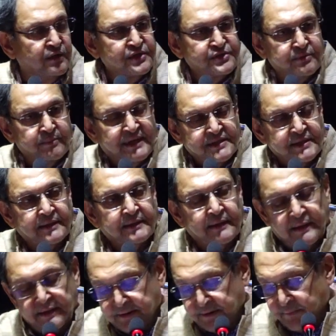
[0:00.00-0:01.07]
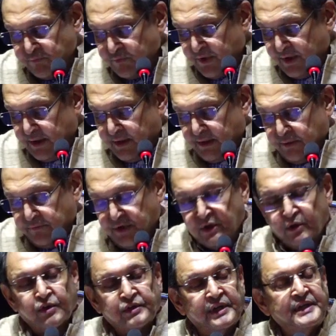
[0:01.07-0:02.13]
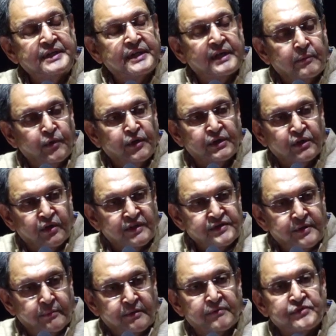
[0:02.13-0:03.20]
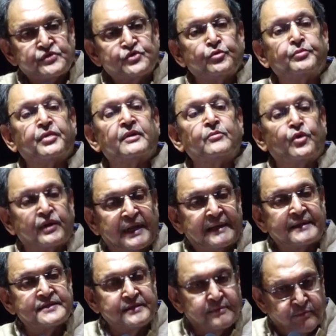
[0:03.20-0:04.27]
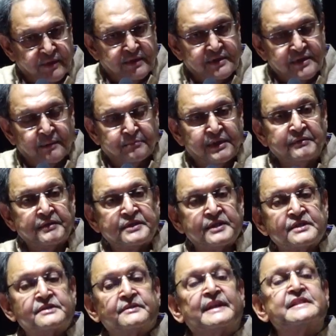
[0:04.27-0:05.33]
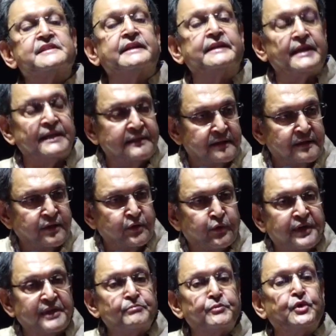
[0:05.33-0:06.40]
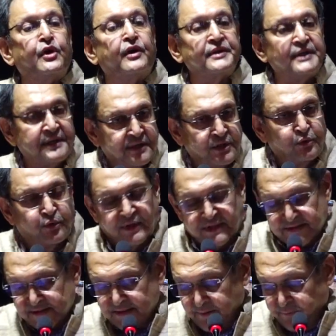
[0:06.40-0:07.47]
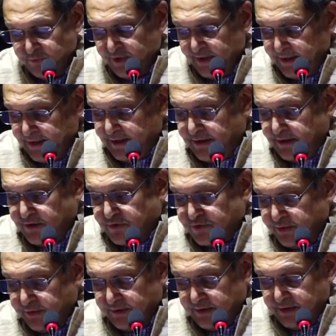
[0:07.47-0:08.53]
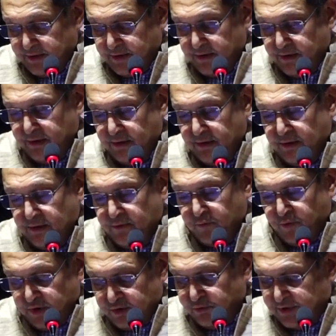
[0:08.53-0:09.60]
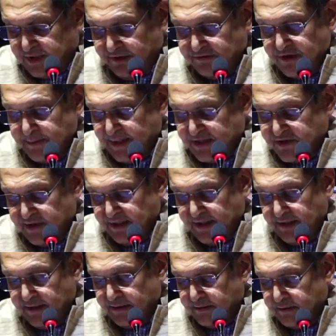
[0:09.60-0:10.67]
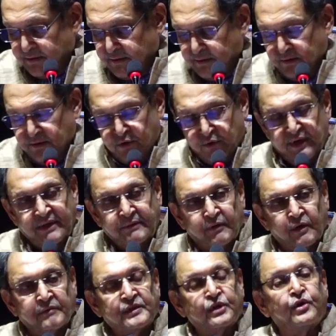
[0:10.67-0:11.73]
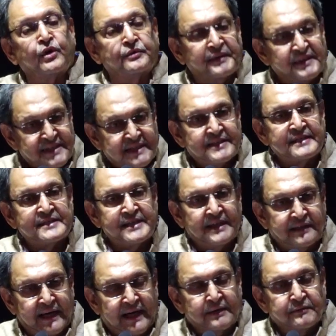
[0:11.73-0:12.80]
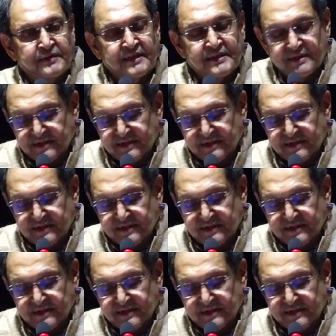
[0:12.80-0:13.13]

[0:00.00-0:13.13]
also mentioned earlier, we are talking here about a concept of super moralism, something which is transcendental, going beyond the tribunas. So, what Gurudev is mentioning during one of the conversations that he had with his